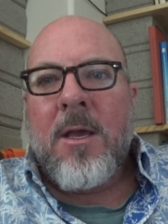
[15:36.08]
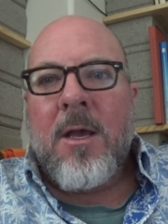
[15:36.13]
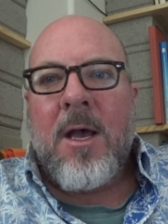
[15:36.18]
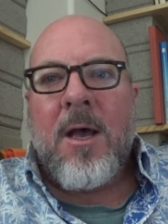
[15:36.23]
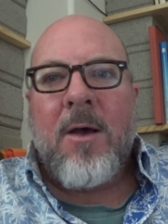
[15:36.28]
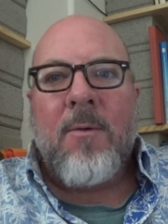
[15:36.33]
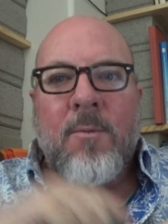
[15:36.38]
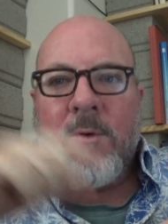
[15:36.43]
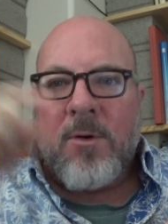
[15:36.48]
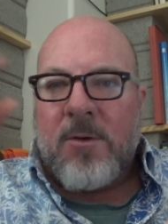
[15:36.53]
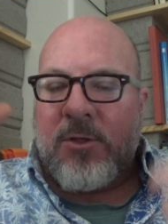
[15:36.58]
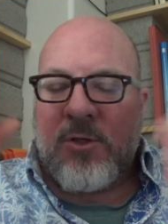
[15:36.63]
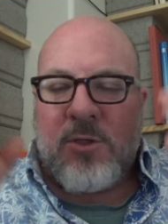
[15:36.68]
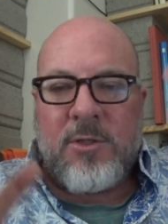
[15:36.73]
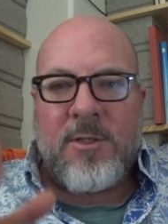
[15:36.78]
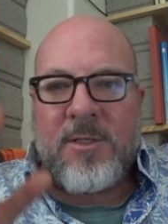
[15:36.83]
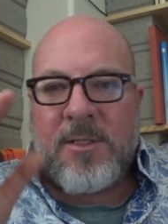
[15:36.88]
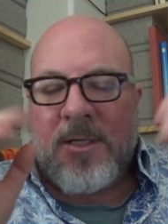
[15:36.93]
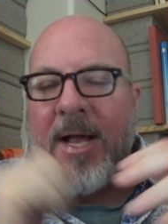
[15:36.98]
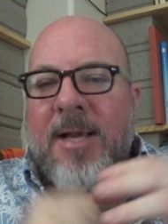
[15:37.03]
uh, were
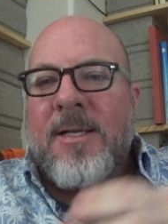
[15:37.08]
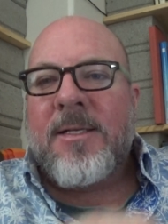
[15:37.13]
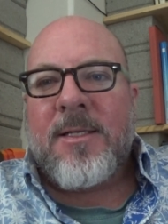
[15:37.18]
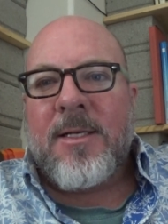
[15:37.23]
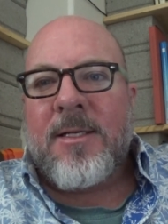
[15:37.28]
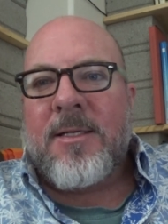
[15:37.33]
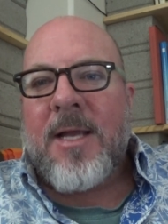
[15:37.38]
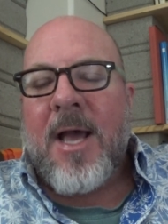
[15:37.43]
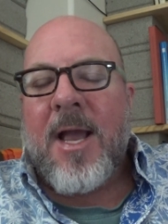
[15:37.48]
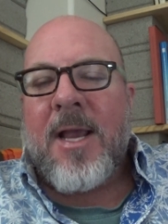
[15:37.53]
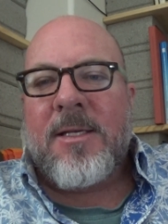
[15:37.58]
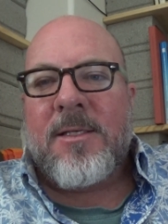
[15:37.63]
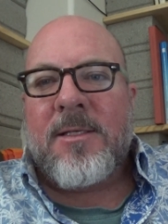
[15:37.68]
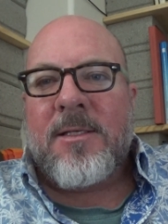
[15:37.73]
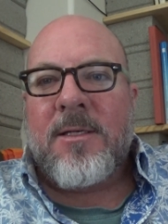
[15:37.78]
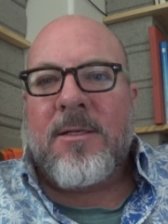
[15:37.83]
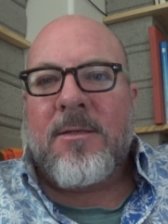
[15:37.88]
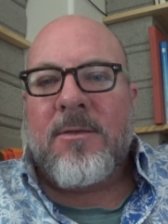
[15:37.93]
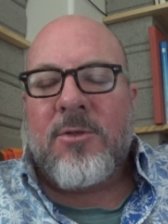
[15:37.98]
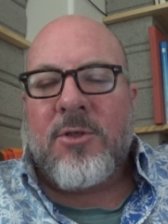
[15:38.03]
sliced and
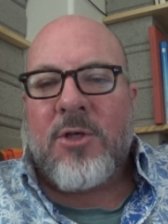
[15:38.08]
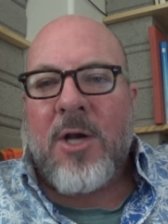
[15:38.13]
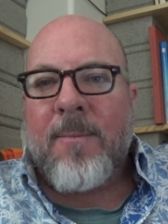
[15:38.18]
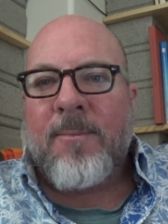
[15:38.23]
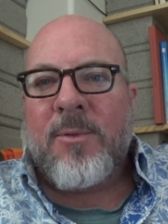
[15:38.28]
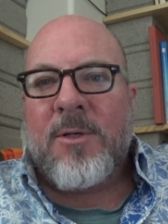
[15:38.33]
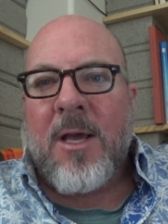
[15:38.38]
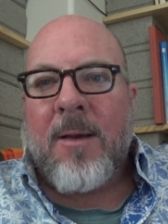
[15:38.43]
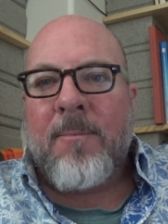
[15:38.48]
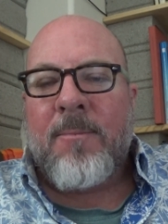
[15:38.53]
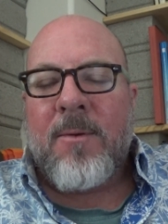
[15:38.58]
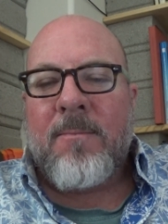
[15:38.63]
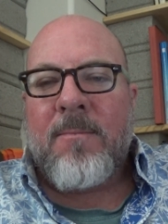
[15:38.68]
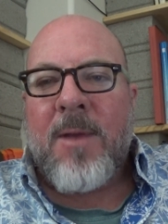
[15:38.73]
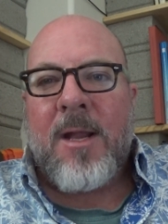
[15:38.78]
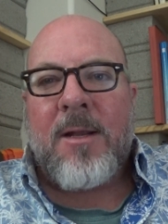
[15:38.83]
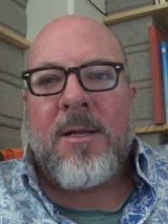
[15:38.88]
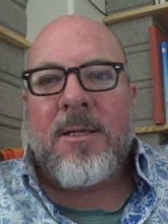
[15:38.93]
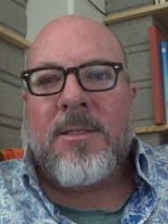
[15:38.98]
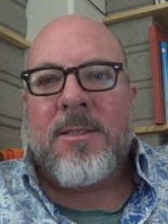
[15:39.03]
diced and chopped up and
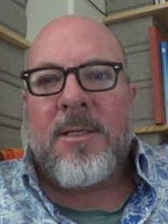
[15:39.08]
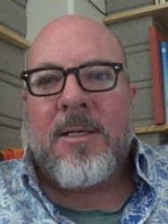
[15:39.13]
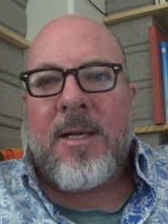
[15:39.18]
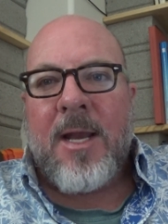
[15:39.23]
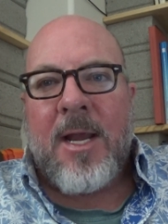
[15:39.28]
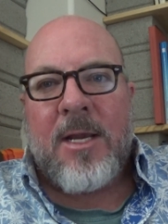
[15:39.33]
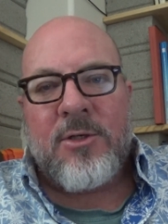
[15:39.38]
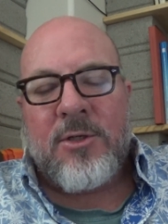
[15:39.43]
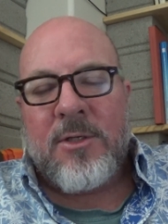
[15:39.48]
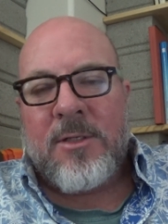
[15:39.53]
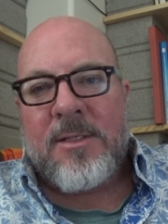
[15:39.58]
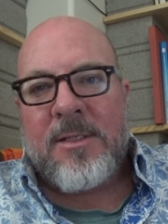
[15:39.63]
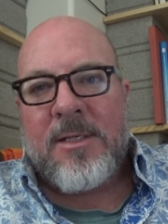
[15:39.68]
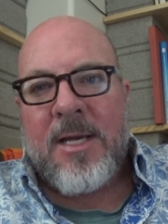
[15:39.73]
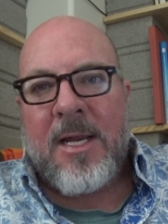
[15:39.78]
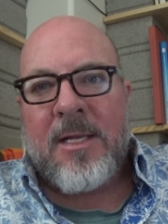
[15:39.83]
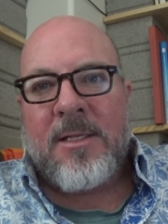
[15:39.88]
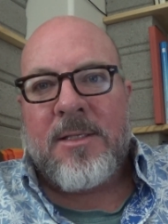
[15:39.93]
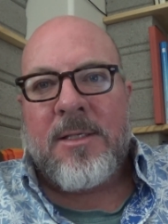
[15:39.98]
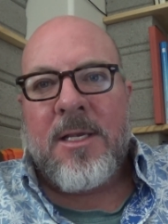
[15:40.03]
made into nation
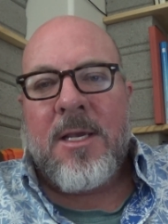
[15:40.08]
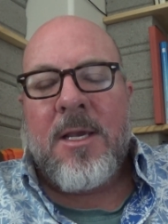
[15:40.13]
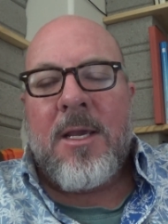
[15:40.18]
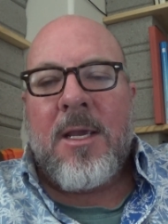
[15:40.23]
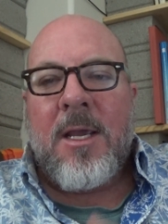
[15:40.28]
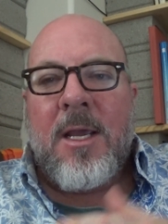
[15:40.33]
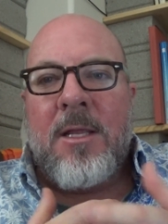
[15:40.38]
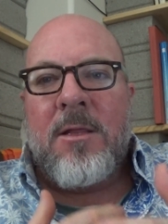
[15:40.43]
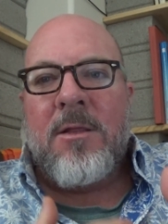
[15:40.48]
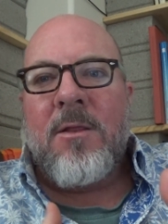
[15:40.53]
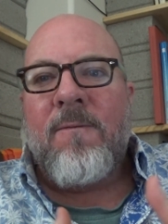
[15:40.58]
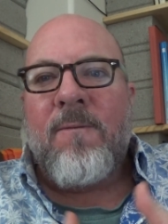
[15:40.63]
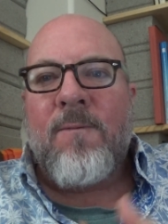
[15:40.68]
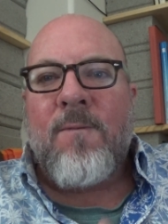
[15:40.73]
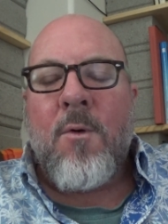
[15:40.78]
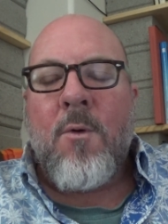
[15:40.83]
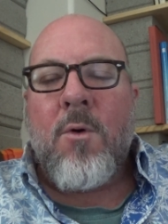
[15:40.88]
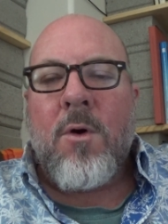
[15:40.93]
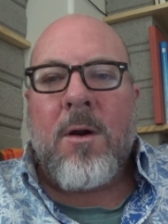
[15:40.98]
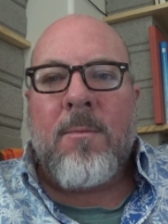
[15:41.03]
states in the
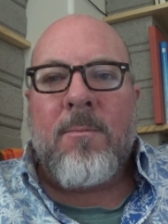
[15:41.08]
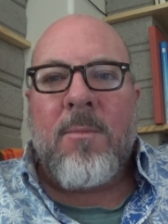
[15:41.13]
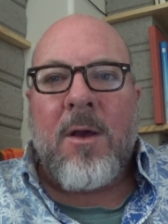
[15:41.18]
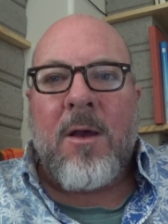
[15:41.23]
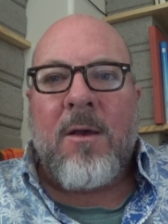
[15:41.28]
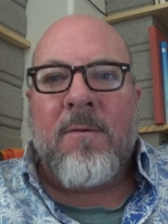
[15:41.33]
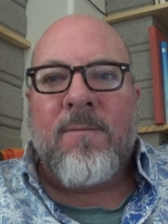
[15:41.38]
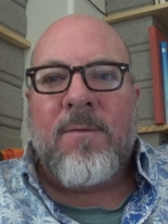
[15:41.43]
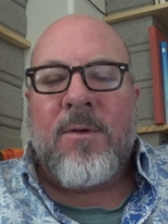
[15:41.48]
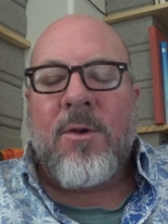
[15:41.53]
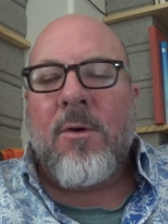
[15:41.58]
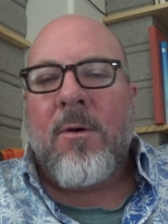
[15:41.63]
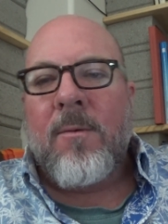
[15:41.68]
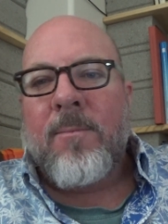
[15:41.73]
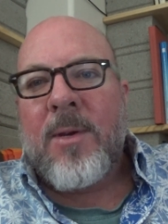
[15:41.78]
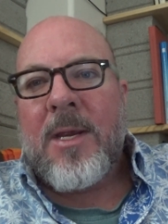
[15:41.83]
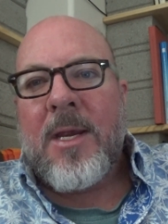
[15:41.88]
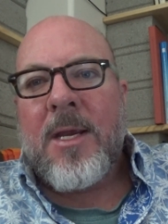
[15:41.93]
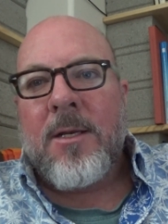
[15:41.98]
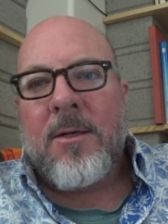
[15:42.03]
form of
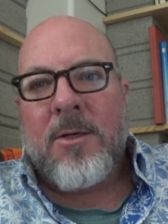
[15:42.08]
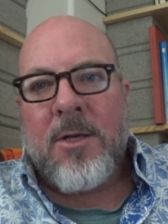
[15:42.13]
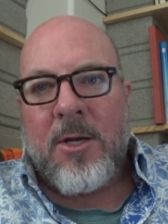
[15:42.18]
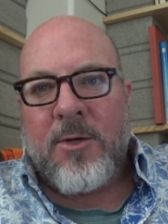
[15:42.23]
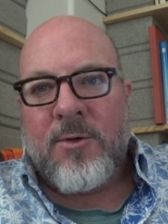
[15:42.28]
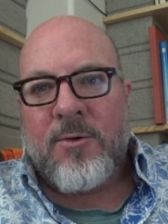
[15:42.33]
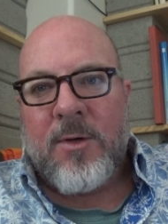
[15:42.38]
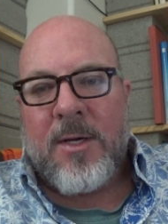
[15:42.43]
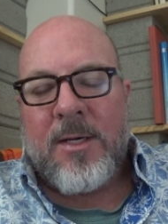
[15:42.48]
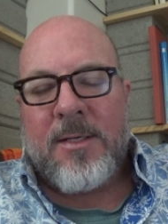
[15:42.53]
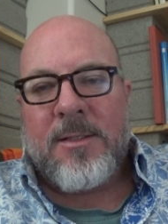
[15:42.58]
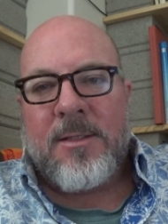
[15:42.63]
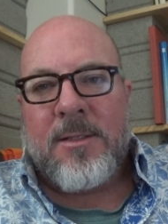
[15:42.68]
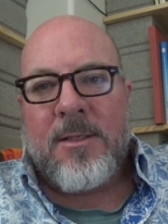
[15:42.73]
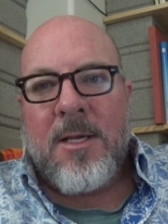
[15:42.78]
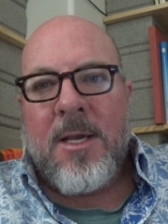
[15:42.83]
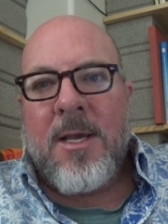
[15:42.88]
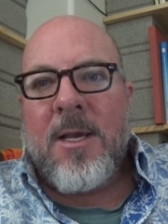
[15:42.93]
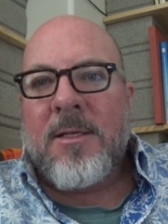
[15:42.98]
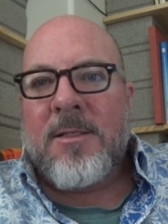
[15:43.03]
European countries.
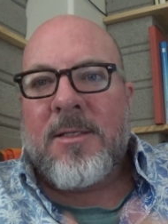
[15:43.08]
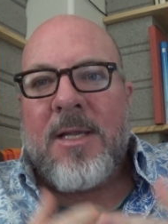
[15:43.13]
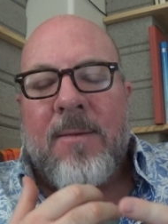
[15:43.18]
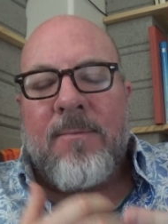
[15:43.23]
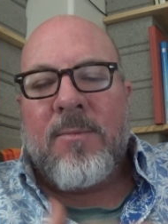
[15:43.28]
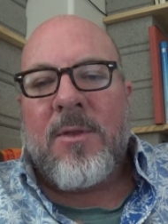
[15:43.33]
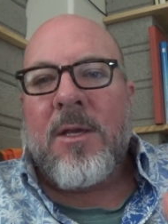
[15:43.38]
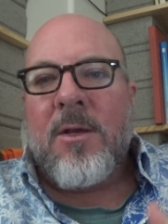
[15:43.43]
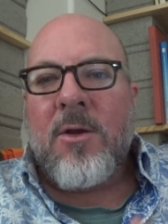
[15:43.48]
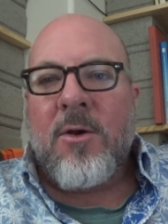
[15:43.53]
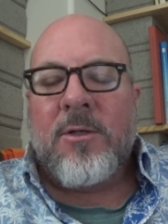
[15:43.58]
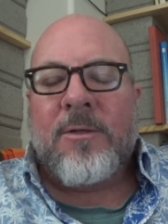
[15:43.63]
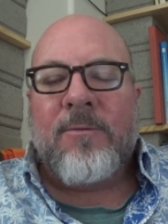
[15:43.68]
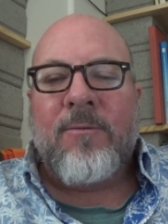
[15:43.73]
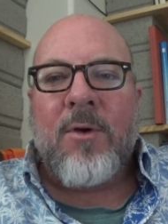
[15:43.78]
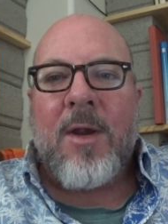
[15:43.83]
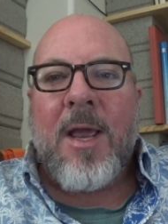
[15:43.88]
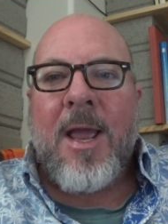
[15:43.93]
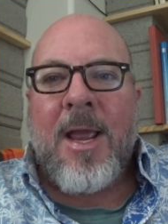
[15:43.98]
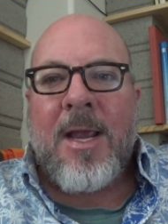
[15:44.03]
Same thing goes
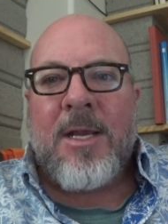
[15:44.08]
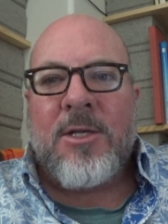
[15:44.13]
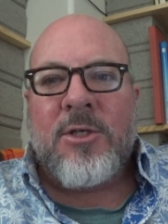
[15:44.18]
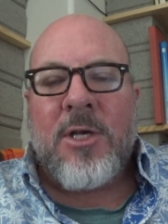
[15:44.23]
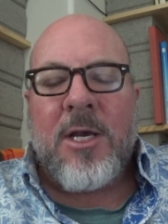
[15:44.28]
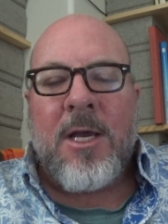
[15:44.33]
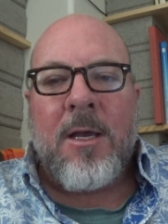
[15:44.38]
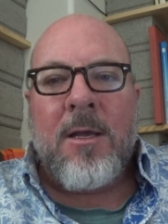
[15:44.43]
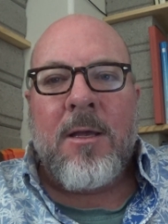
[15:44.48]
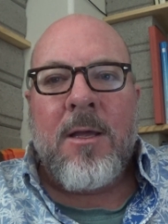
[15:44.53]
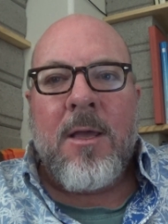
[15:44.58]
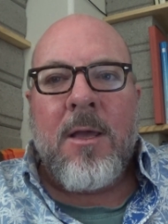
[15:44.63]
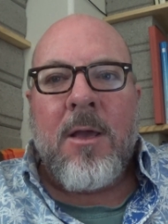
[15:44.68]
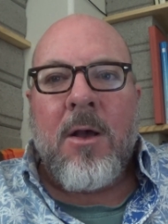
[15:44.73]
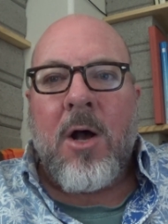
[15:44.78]
for Asia.